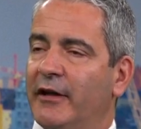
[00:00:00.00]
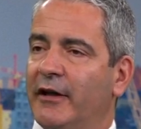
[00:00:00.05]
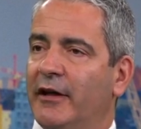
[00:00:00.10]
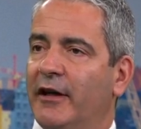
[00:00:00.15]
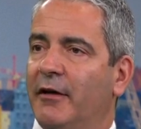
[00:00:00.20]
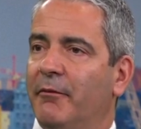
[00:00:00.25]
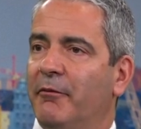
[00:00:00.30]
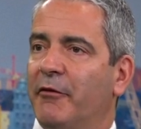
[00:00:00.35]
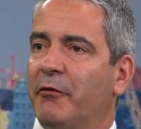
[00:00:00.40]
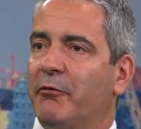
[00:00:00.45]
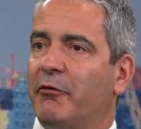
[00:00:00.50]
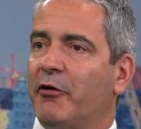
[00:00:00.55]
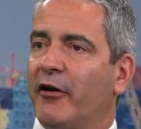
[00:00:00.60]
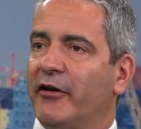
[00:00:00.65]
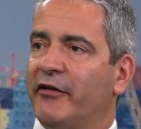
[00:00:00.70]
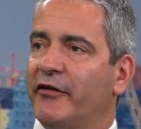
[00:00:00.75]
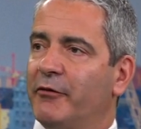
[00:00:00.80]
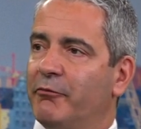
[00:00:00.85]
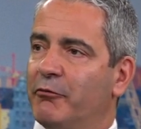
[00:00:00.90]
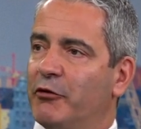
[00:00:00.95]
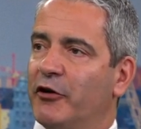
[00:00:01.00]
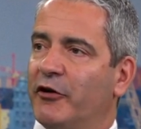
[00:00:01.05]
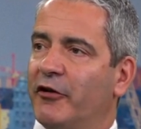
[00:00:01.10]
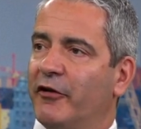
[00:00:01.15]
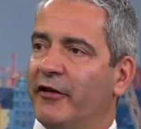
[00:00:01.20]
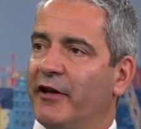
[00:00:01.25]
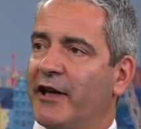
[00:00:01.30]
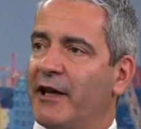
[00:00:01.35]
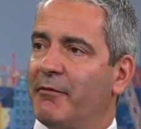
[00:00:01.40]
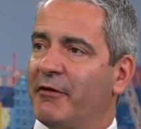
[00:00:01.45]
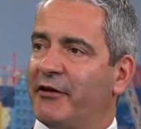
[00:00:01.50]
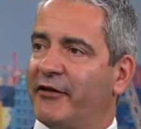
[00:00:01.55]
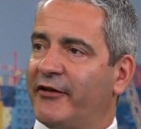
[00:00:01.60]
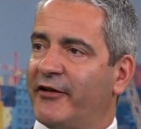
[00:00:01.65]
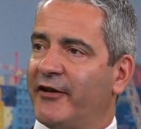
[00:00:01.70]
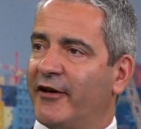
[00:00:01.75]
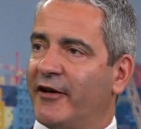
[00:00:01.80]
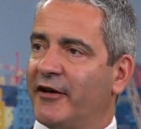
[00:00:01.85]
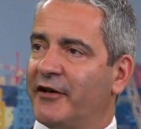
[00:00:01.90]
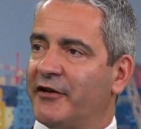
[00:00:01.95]
The price to book on the
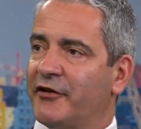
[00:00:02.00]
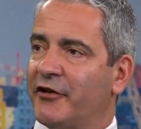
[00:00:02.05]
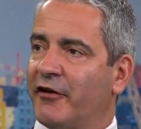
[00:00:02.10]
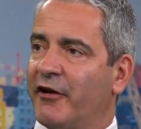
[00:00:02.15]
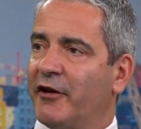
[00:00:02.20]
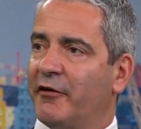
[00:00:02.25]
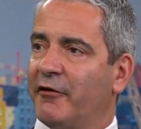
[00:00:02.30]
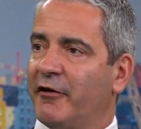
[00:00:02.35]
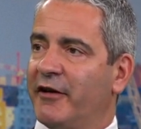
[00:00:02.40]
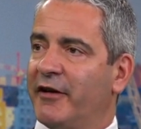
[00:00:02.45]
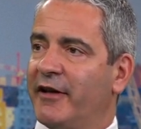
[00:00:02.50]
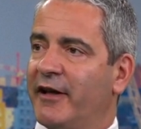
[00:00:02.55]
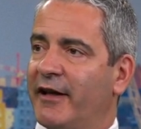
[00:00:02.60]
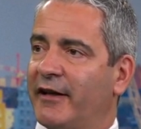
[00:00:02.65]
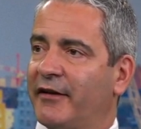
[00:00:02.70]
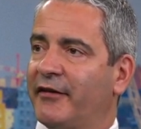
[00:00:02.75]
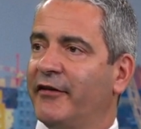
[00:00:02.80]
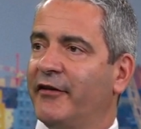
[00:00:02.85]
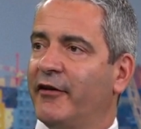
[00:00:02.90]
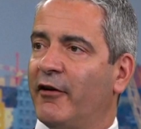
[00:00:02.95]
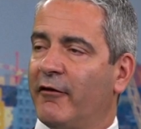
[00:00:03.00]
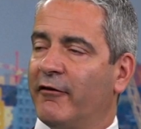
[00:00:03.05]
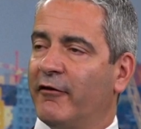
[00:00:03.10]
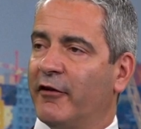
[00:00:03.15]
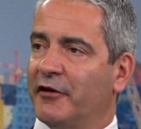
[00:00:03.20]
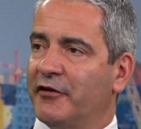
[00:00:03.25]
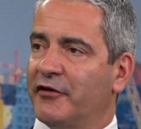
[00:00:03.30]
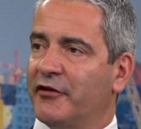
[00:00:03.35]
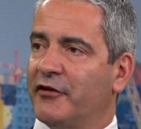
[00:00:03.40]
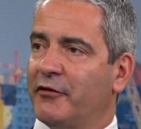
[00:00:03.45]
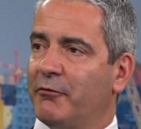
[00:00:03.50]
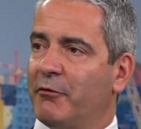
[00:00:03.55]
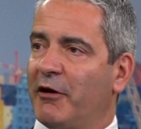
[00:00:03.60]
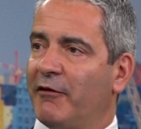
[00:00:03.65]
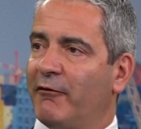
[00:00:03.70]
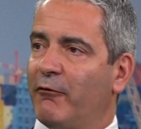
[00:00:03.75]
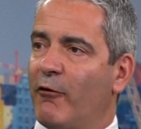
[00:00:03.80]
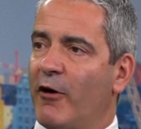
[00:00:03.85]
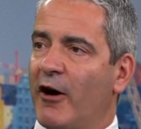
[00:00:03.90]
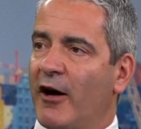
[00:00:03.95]
MSCI China index is hovering just
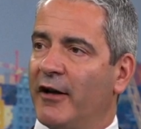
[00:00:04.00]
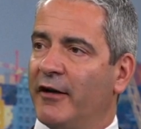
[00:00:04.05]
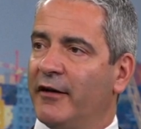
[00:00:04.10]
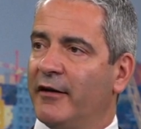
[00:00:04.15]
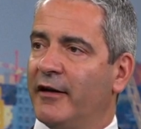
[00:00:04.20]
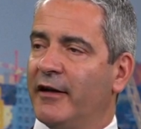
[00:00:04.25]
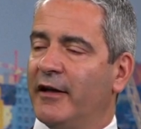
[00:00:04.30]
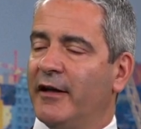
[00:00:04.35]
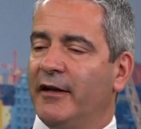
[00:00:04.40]
above 1.